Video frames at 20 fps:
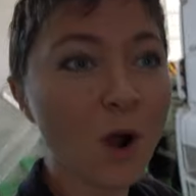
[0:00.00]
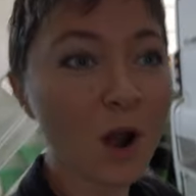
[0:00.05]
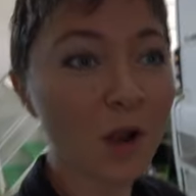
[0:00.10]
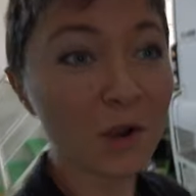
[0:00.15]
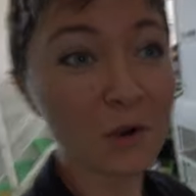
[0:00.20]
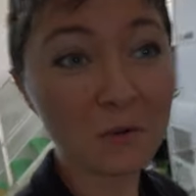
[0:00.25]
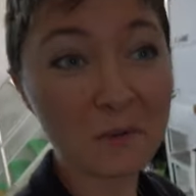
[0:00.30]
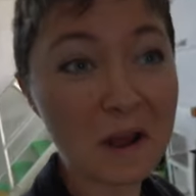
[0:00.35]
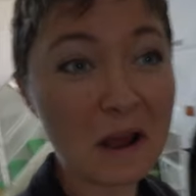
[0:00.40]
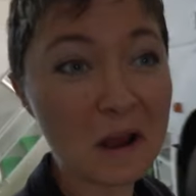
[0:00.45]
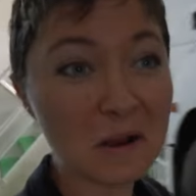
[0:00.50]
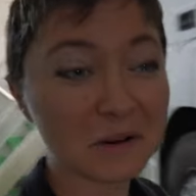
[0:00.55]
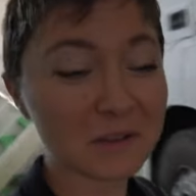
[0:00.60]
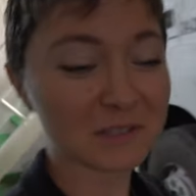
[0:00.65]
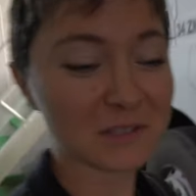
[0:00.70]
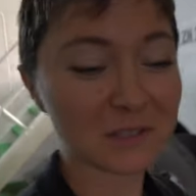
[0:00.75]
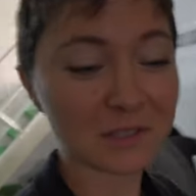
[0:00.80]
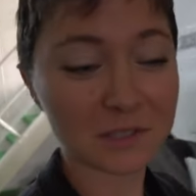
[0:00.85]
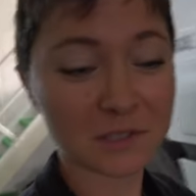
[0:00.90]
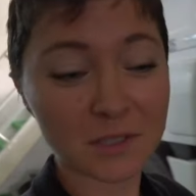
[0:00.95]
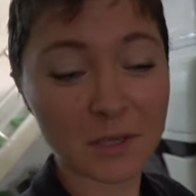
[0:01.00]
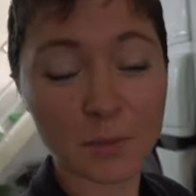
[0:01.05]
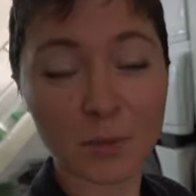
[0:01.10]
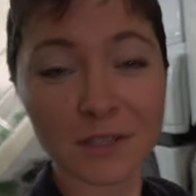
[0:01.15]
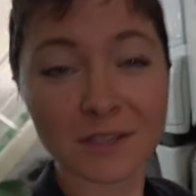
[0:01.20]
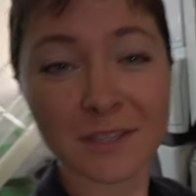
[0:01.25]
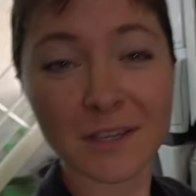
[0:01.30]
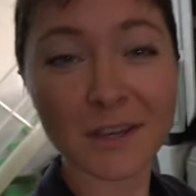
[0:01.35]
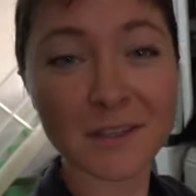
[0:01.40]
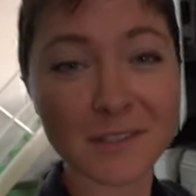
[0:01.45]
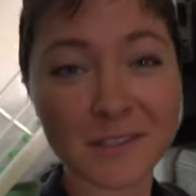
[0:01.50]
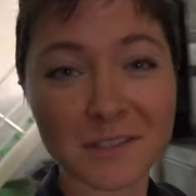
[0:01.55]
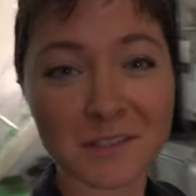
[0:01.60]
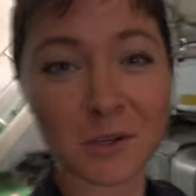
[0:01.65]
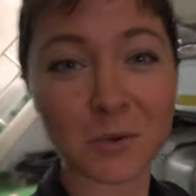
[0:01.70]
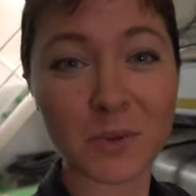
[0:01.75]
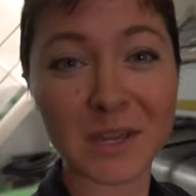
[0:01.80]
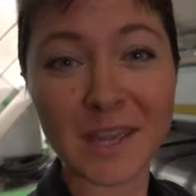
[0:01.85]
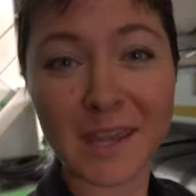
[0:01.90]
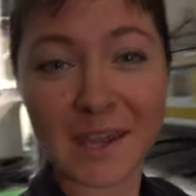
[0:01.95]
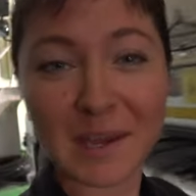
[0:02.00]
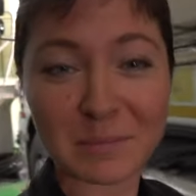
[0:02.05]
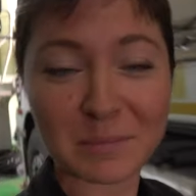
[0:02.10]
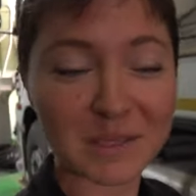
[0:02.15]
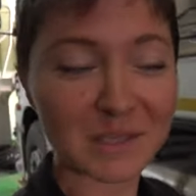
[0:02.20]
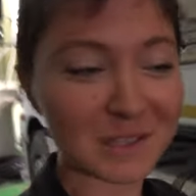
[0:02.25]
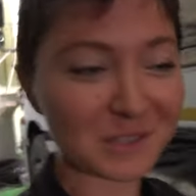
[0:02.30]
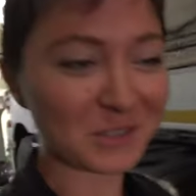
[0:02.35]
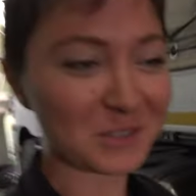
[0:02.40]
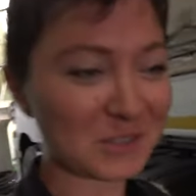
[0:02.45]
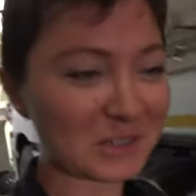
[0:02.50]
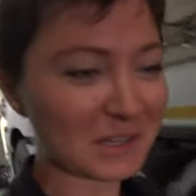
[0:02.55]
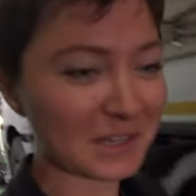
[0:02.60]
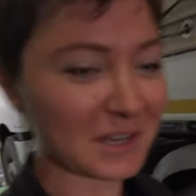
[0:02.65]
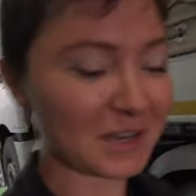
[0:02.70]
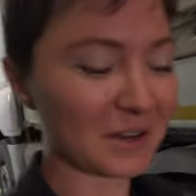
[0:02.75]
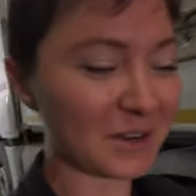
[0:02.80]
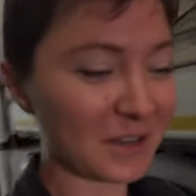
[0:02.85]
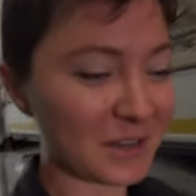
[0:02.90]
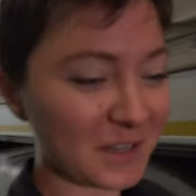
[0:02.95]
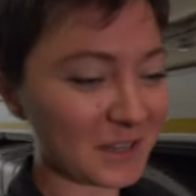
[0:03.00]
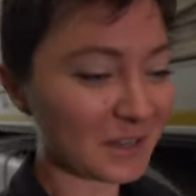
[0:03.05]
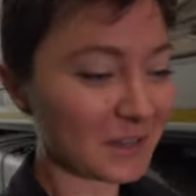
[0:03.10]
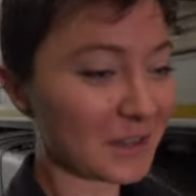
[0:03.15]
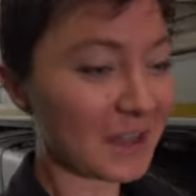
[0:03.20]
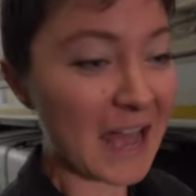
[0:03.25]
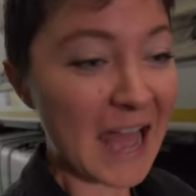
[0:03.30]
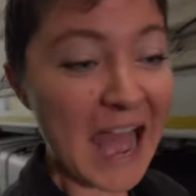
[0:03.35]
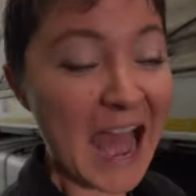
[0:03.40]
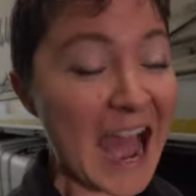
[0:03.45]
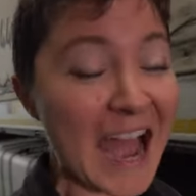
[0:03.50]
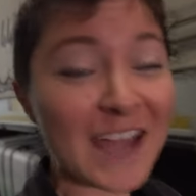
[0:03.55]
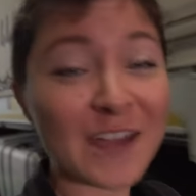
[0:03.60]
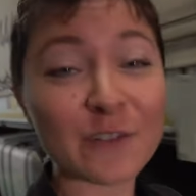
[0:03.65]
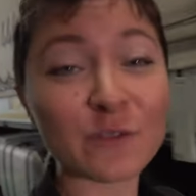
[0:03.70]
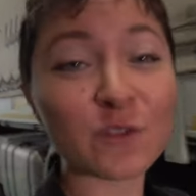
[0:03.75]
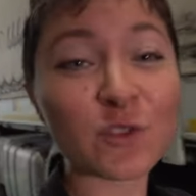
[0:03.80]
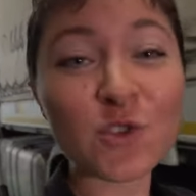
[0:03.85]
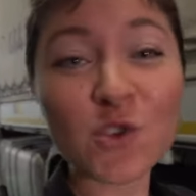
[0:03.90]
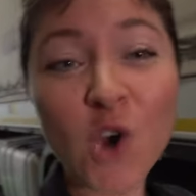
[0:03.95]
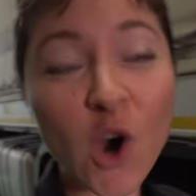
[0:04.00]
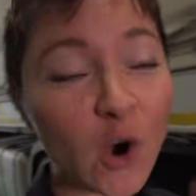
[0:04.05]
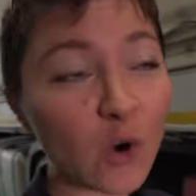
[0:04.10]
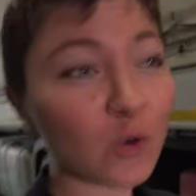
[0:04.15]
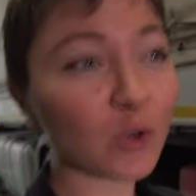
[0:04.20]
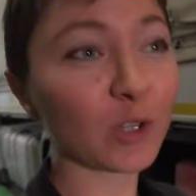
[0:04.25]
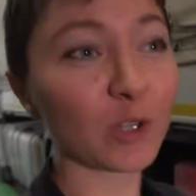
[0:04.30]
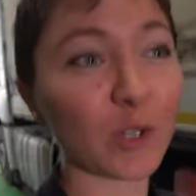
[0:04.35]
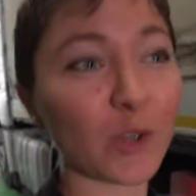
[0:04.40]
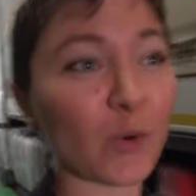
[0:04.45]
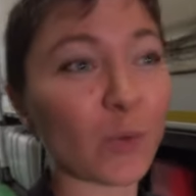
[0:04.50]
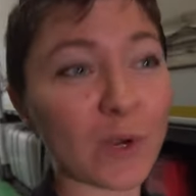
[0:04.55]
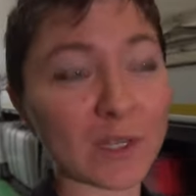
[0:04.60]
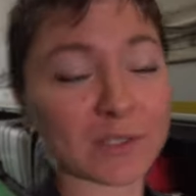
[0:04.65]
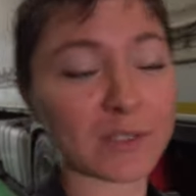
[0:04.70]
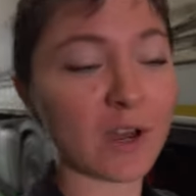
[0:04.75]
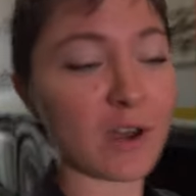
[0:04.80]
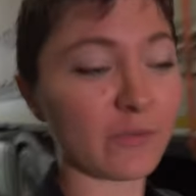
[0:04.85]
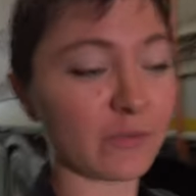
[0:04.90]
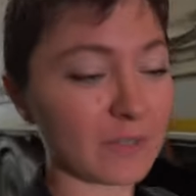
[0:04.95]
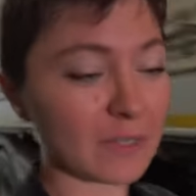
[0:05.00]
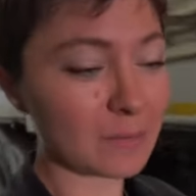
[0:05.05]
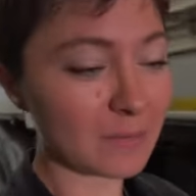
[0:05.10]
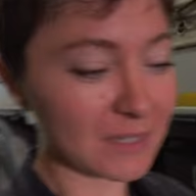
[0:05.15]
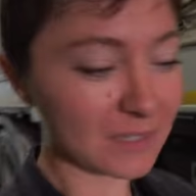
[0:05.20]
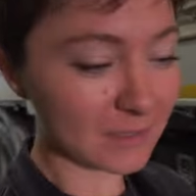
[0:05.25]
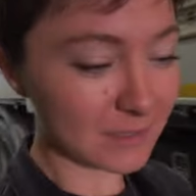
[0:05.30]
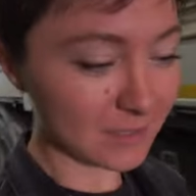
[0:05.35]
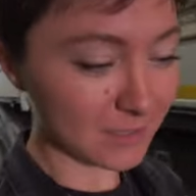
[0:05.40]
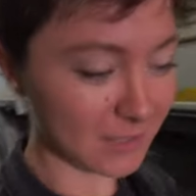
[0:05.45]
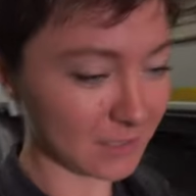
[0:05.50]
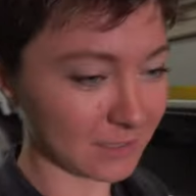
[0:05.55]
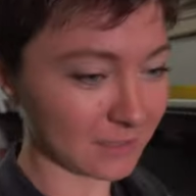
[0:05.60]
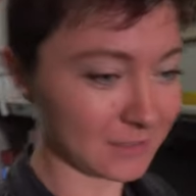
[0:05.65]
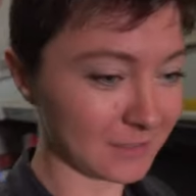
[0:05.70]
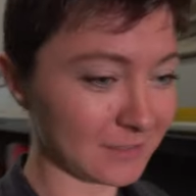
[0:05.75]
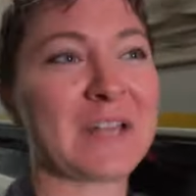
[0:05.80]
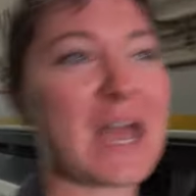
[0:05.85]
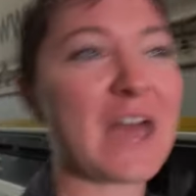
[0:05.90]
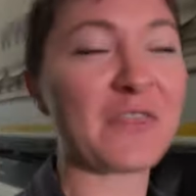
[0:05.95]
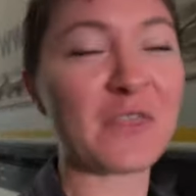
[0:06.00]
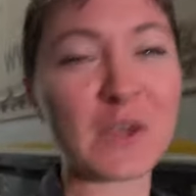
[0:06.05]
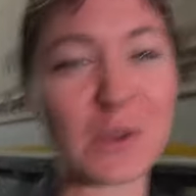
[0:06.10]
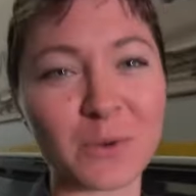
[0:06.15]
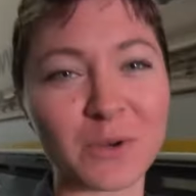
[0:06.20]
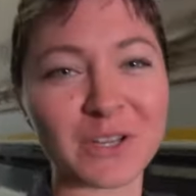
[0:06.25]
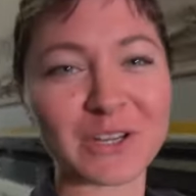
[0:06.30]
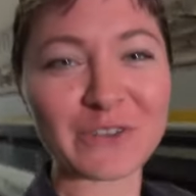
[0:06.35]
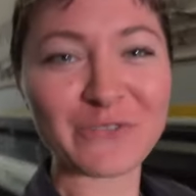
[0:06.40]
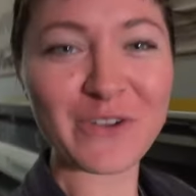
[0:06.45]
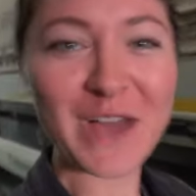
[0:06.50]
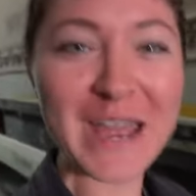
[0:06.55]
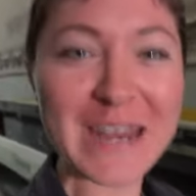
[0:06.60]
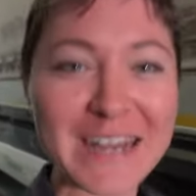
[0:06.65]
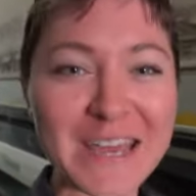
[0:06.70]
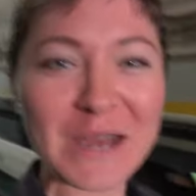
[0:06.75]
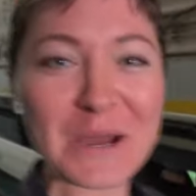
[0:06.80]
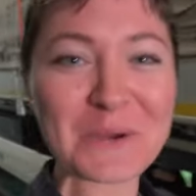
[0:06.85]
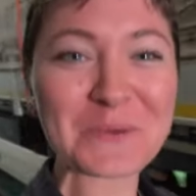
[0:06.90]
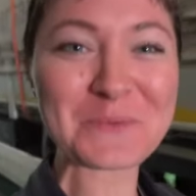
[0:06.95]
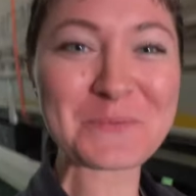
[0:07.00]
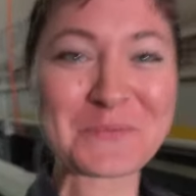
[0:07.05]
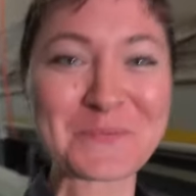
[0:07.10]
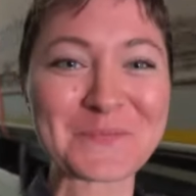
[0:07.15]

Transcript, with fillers: walk around until someone tells us that we can't be in a certain area. I have no clue what's off limits. I think we're gonna find out.